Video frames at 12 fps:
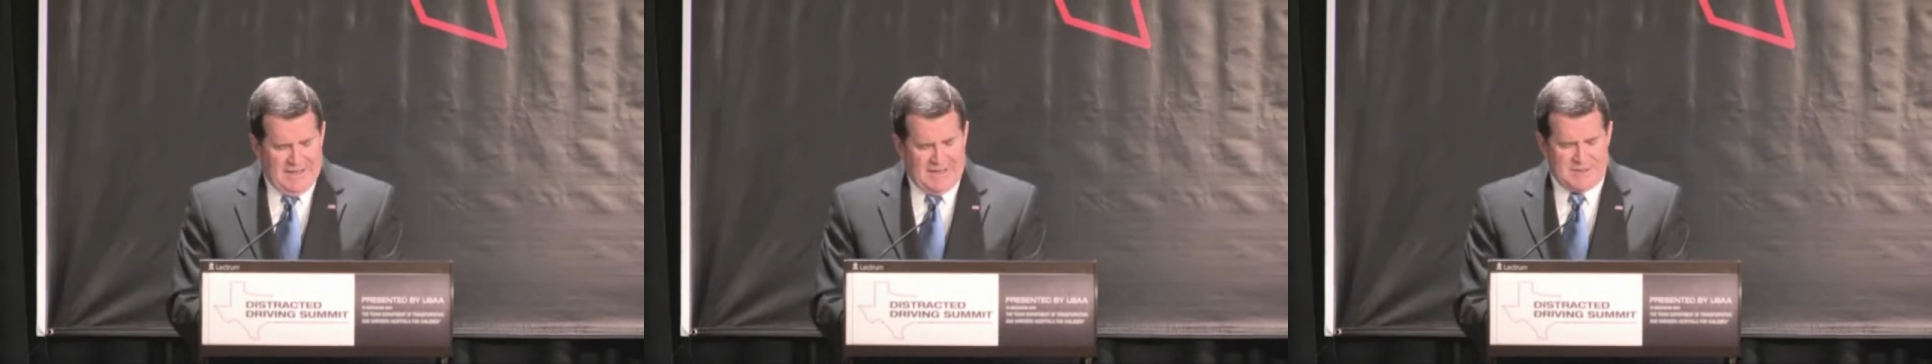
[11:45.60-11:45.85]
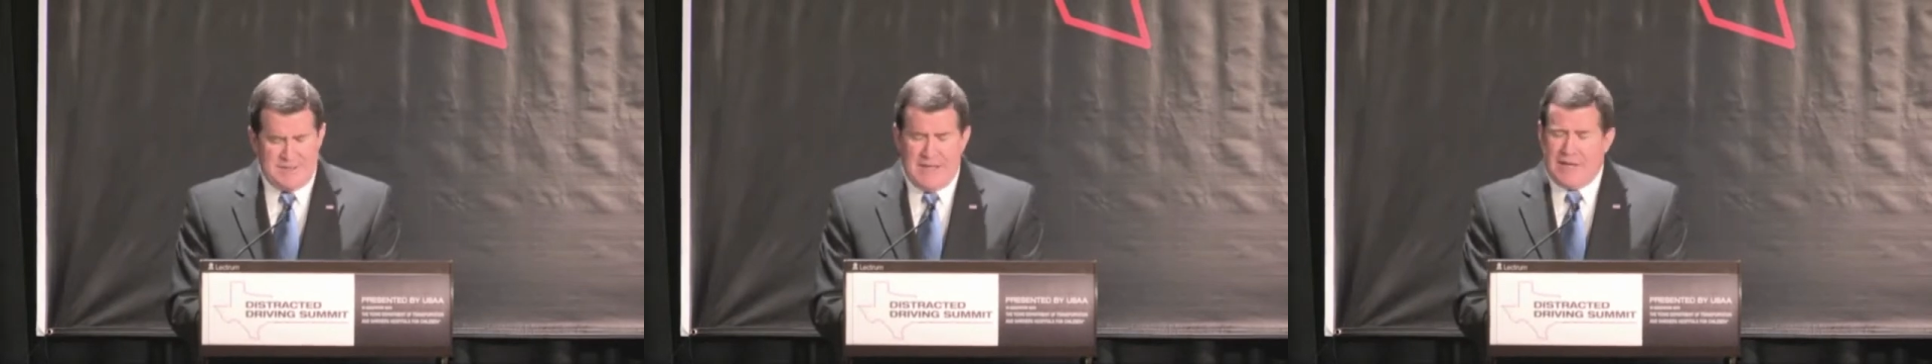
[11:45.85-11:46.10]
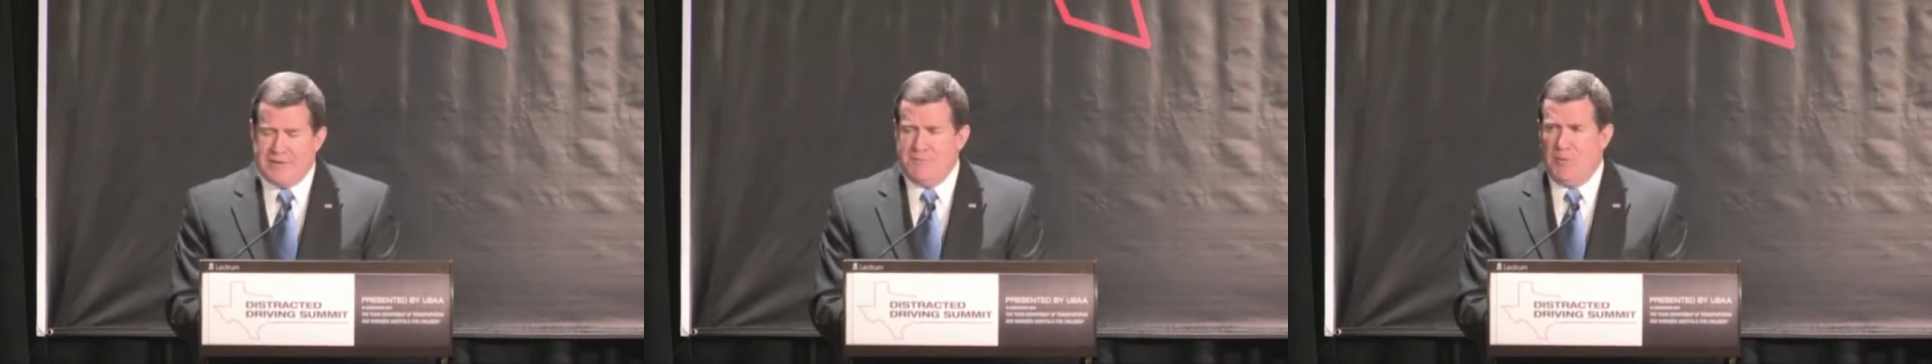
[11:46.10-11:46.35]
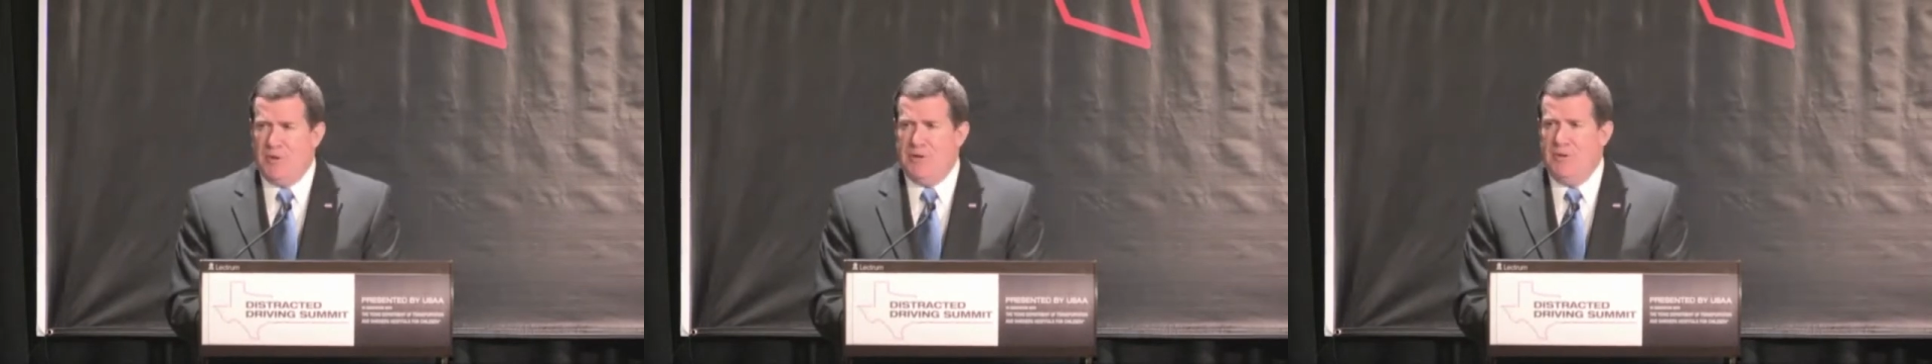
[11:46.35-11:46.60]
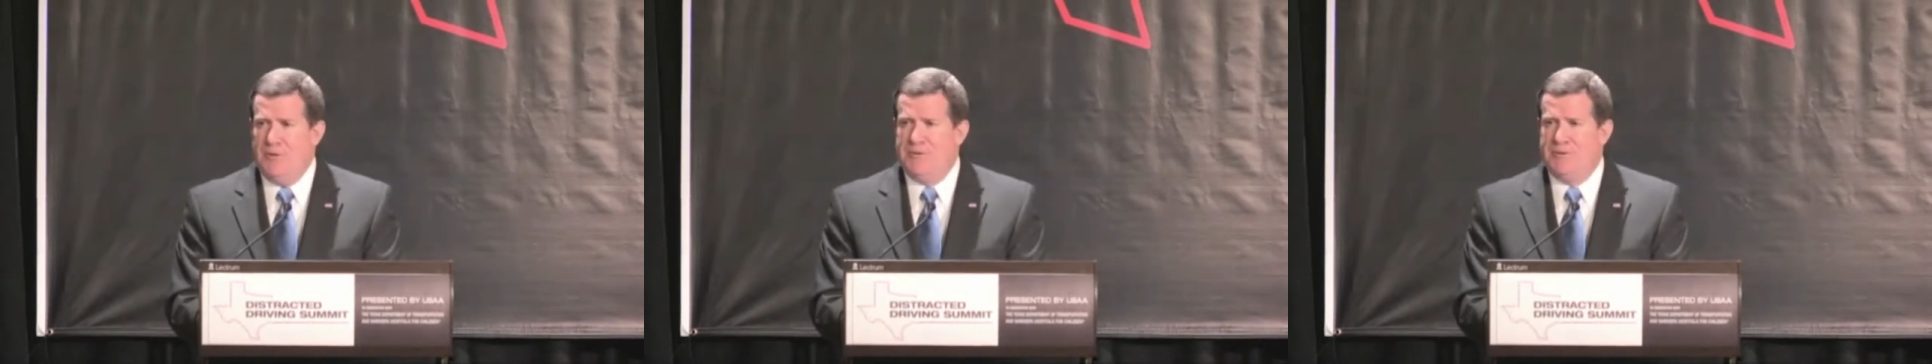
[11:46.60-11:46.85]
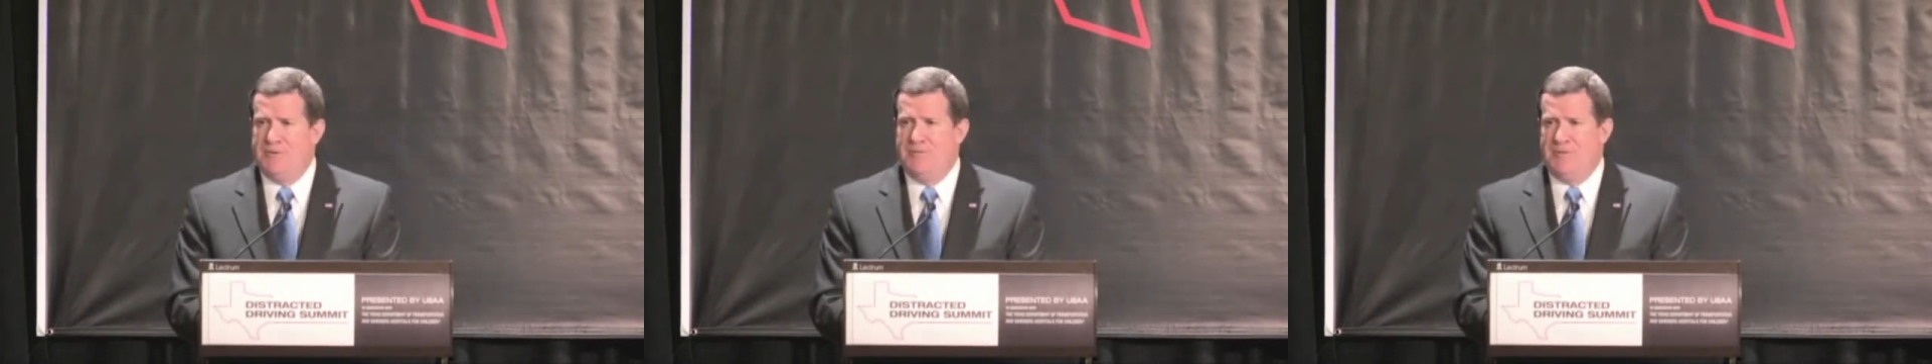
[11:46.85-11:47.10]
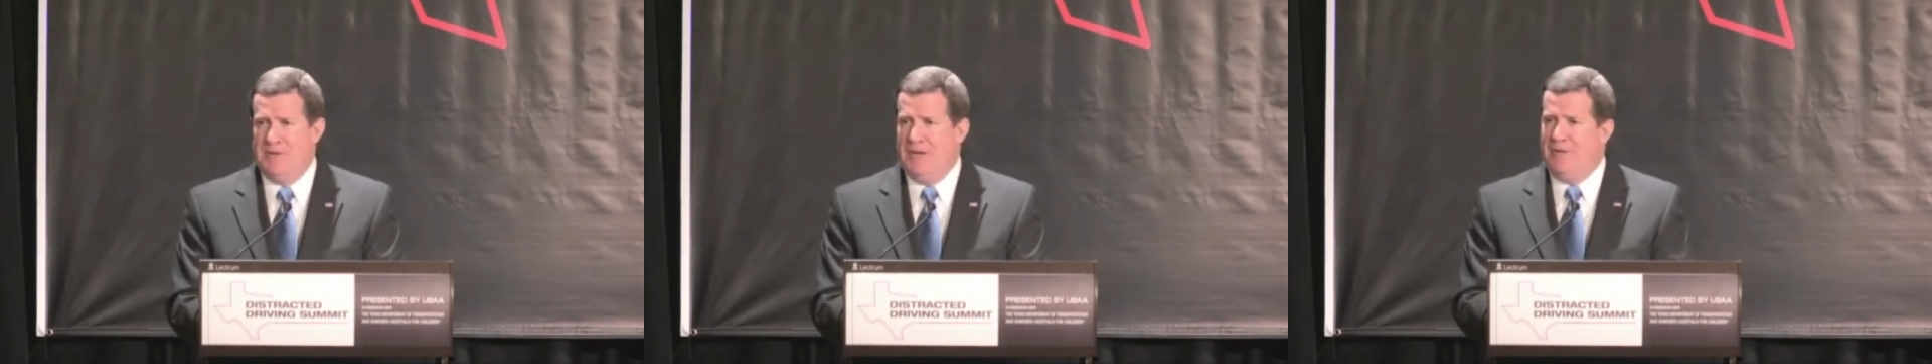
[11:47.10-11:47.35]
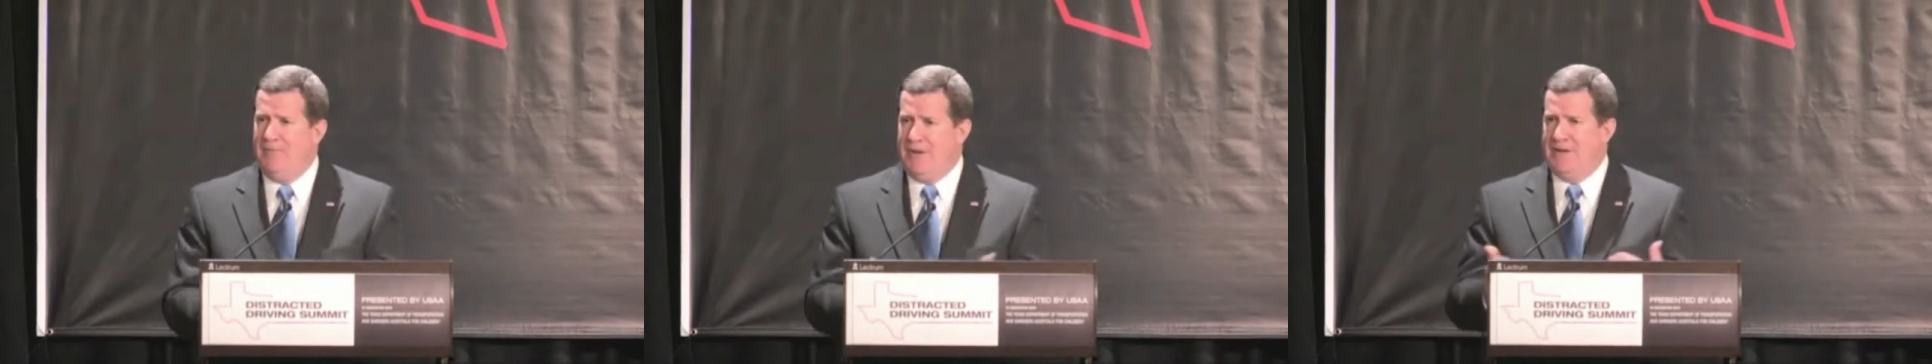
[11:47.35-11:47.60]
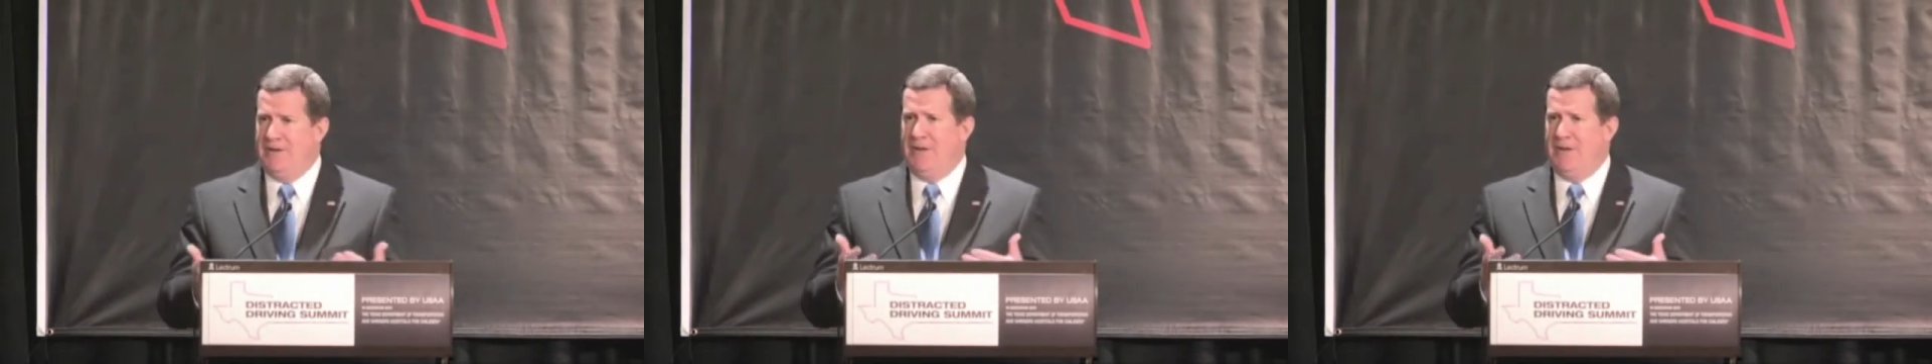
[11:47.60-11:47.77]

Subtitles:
As the Dallas Morning News said, in fact,